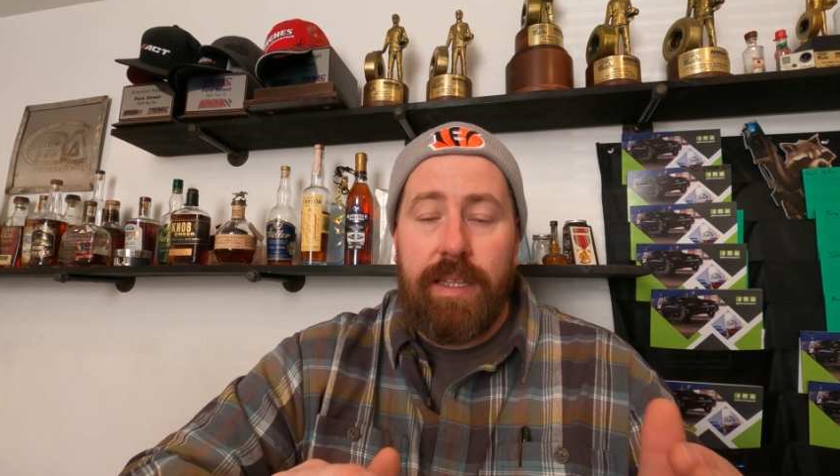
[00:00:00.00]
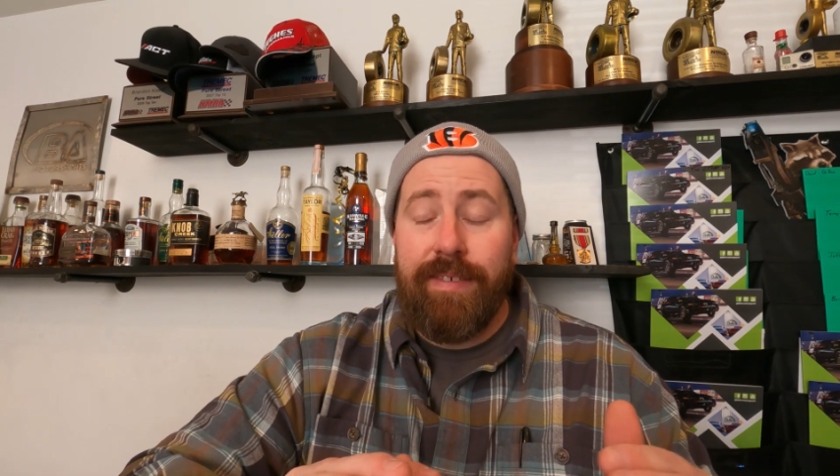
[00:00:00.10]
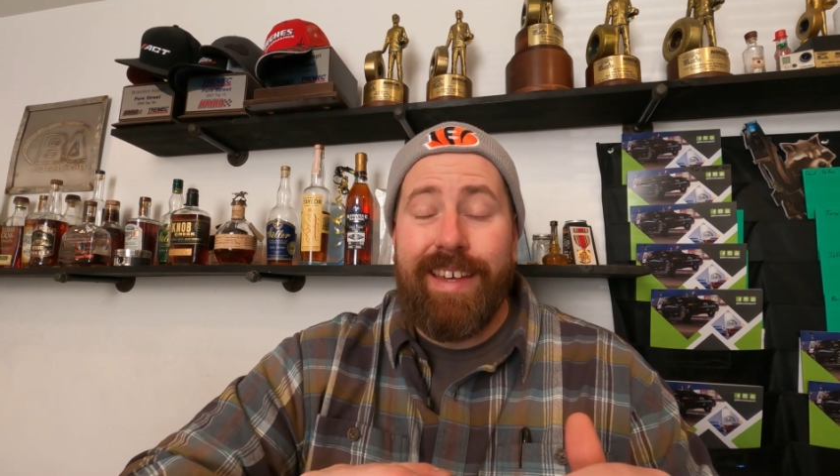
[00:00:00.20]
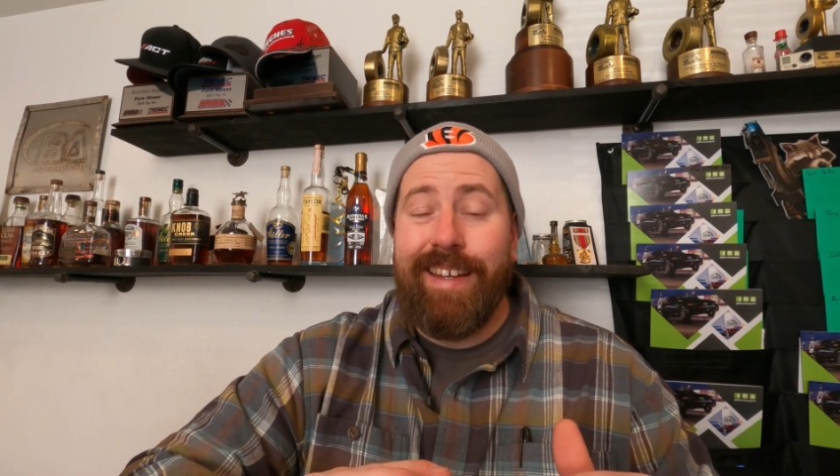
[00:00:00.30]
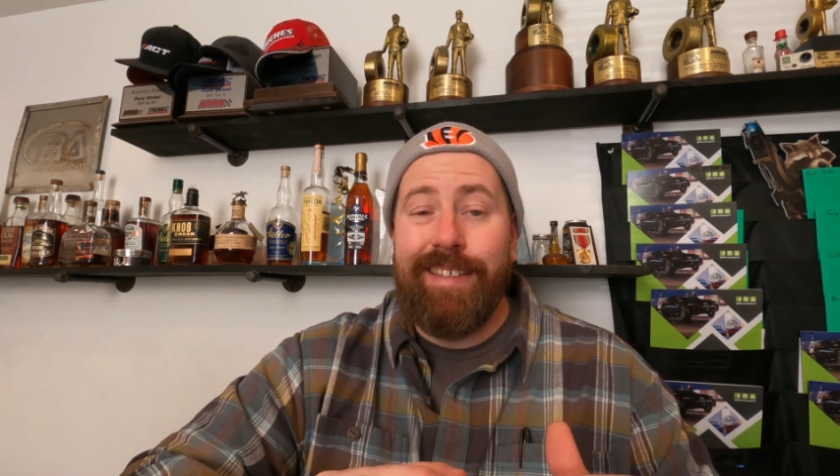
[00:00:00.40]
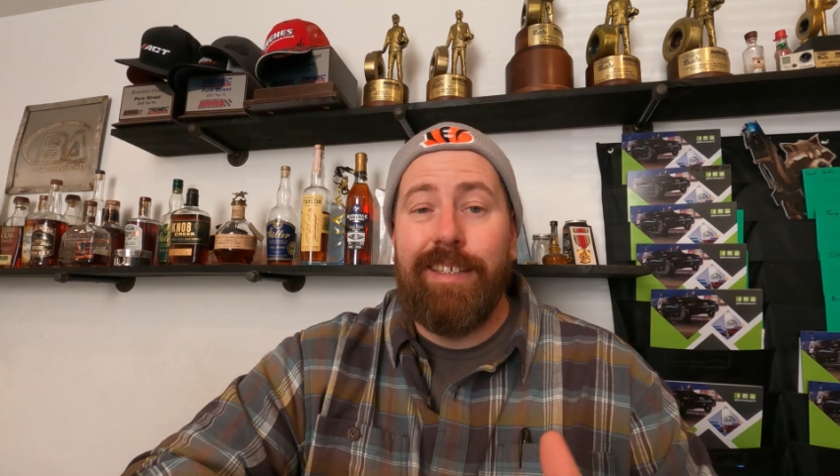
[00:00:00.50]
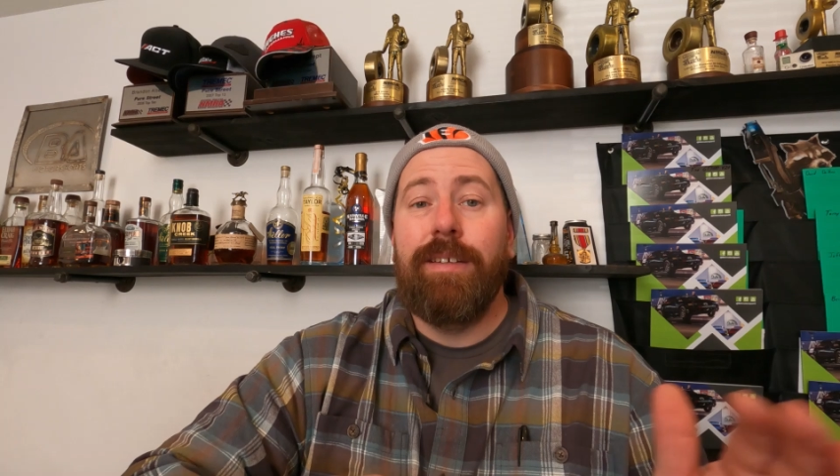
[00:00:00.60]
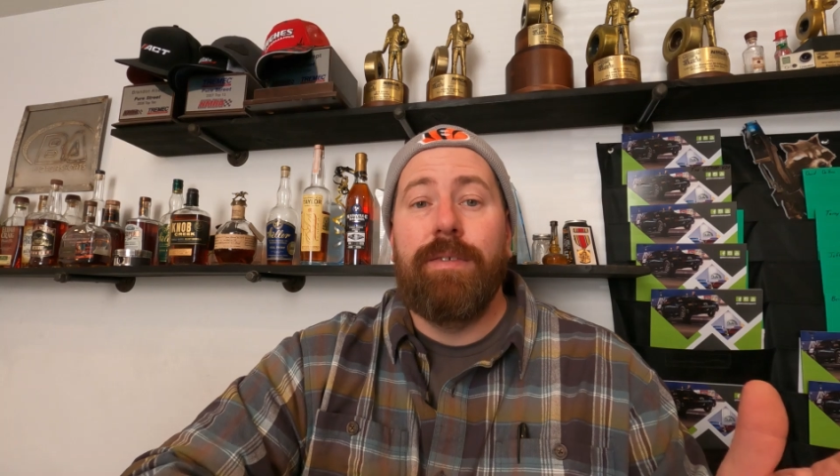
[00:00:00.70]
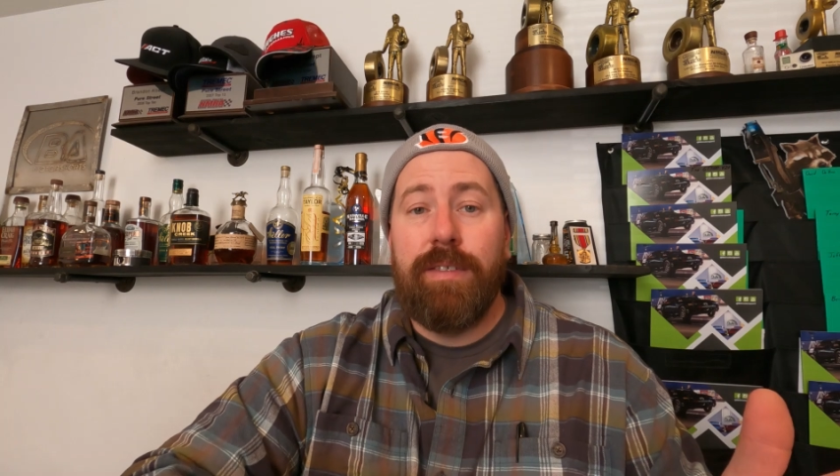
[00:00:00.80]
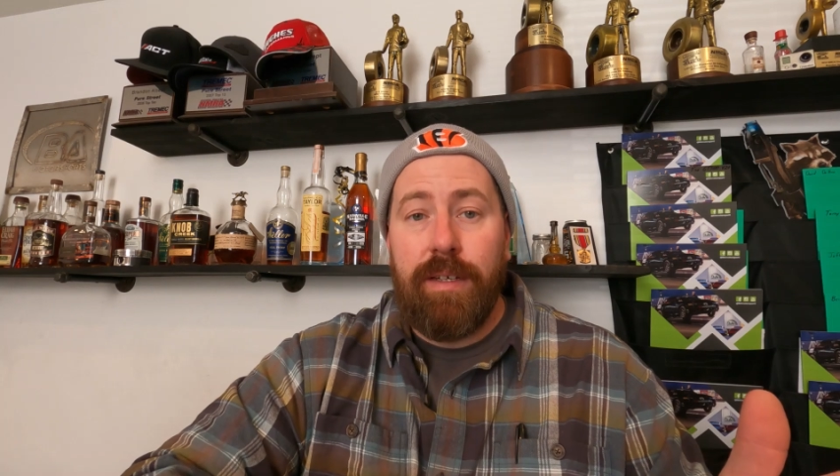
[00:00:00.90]
they've got a
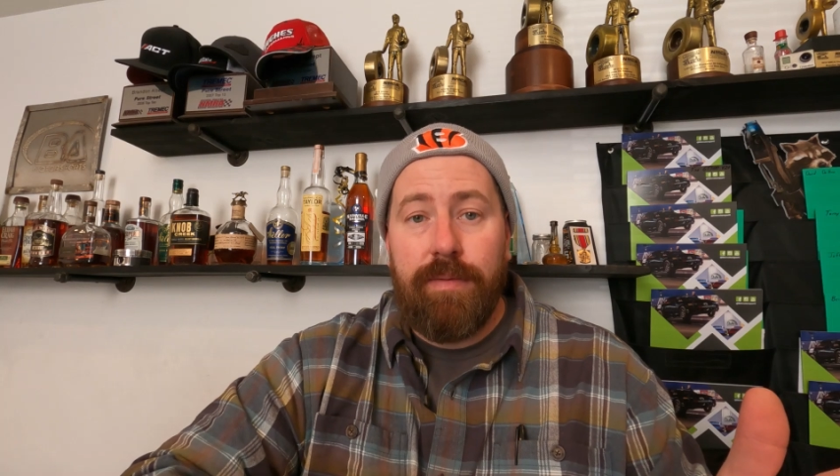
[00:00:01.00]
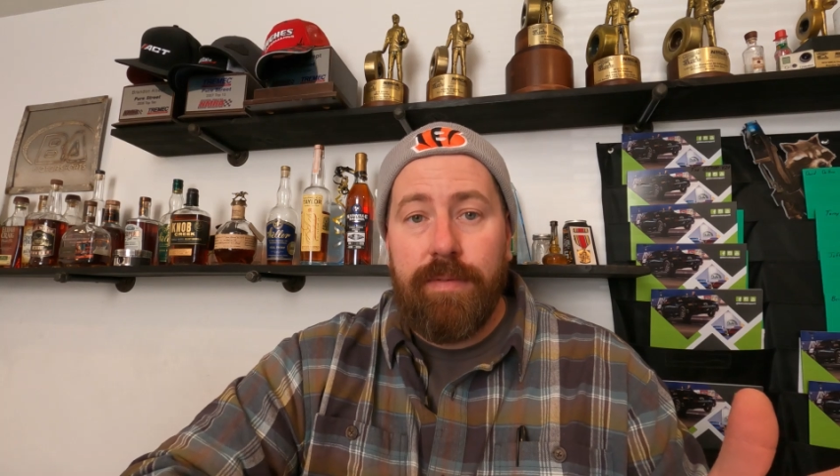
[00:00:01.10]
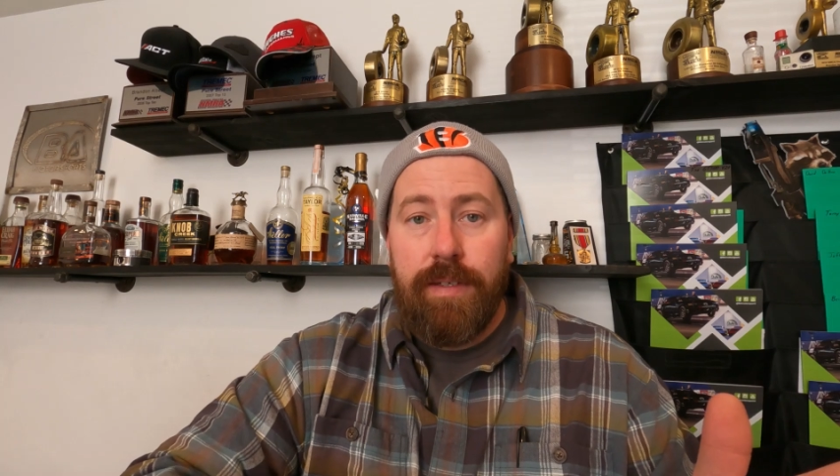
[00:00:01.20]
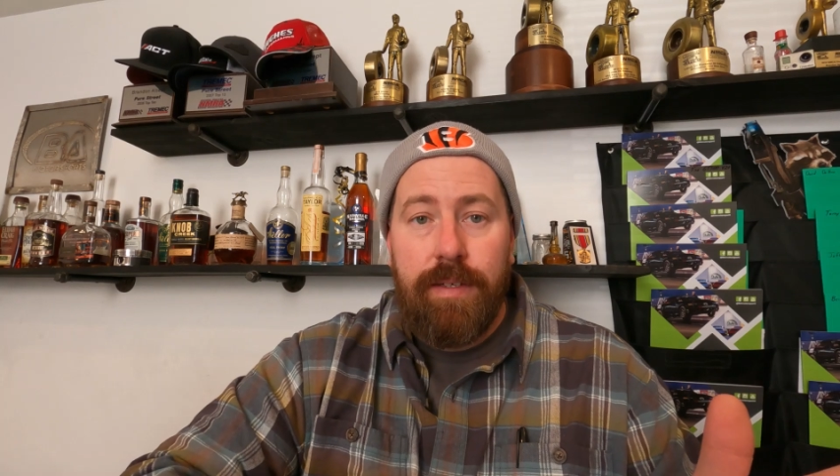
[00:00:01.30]
ton of stuff.